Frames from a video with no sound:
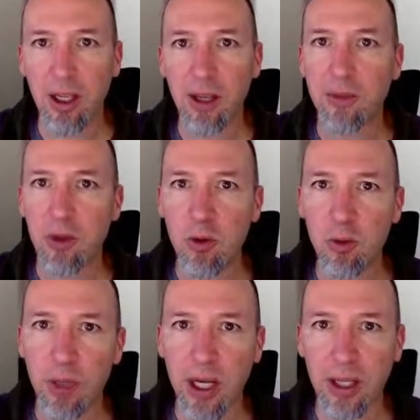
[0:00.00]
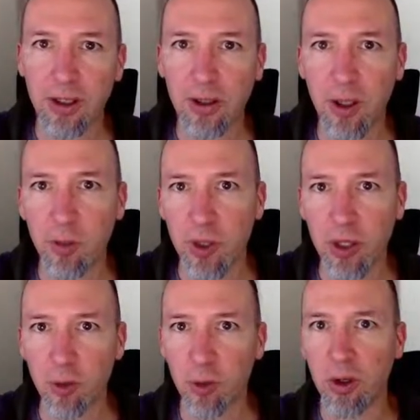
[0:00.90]
If you drag this up and
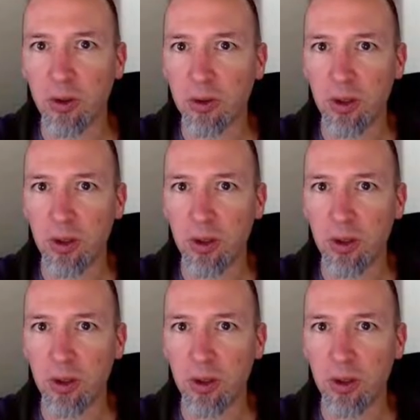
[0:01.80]
your